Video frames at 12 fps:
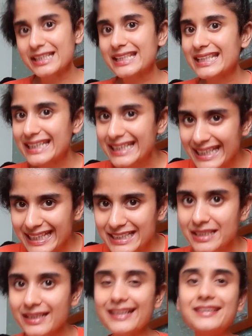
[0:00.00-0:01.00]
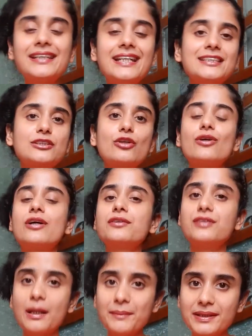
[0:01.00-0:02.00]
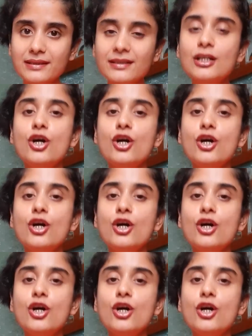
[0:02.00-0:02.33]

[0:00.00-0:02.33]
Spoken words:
heat in his or her tummy,